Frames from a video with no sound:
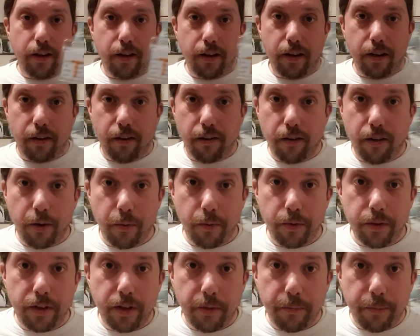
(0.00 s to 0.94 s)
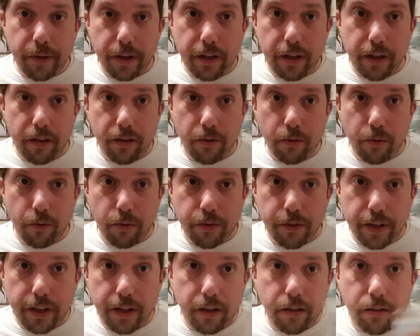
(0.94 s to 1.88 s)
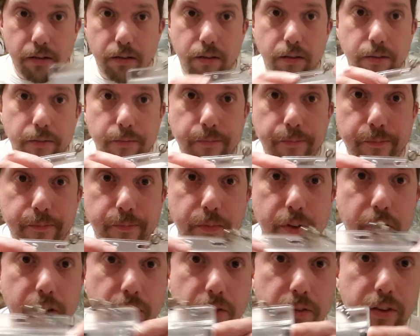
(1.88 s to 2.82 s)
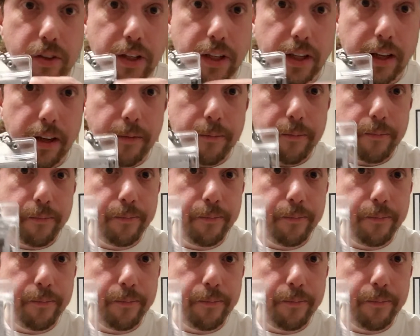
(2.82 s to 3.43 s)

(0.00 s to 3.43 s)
I wanted to be authentic. You can't see that.